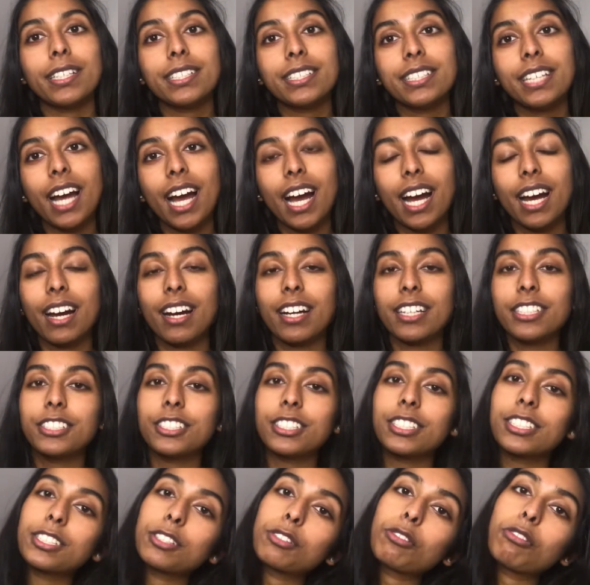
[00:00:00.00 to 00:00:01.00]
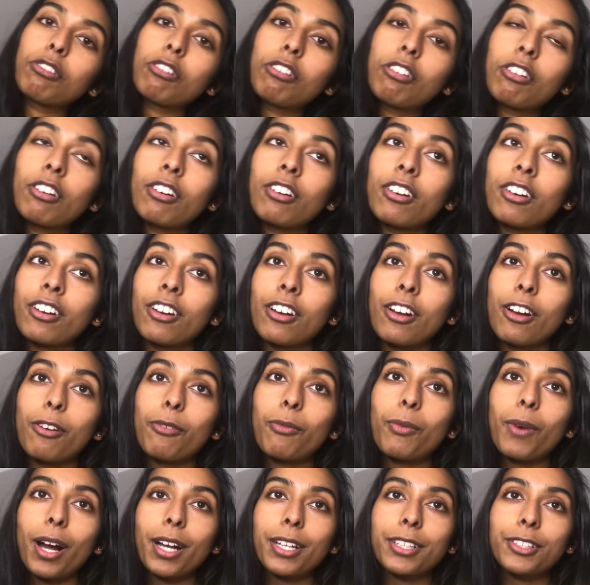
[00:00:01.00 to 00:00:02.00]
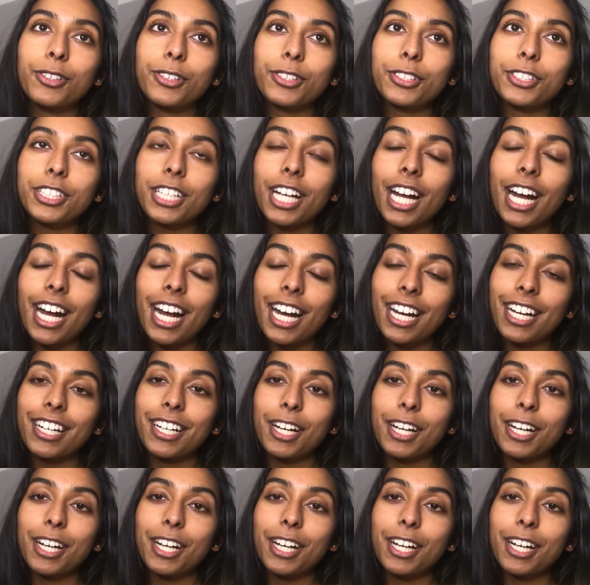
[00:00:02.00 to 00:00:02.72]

yeah, I just thought, why not chat